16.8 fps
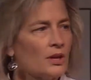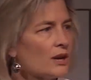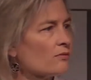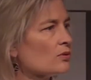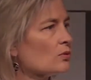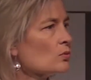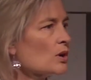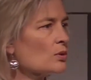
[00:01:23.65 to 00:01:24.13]

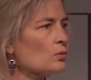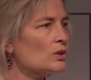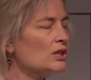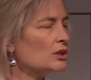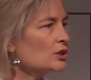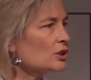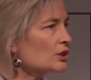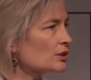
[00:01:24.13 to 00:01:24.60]
everywhere we
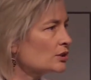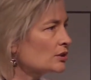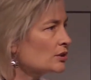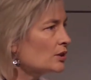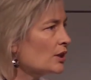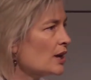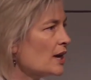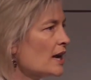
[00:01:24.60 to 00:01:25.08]
look,
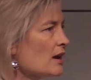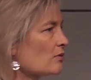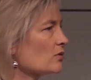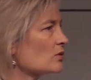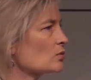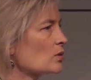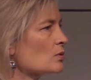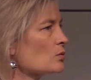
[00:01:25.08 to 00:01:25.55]

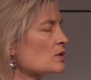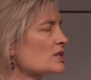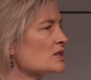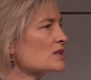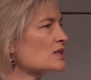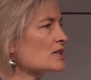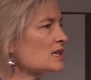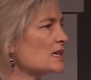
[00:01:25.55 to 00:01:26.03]
everywhere we
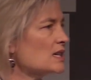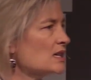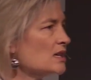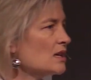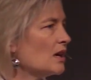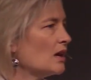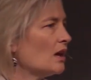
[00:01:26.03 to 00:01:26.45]
see,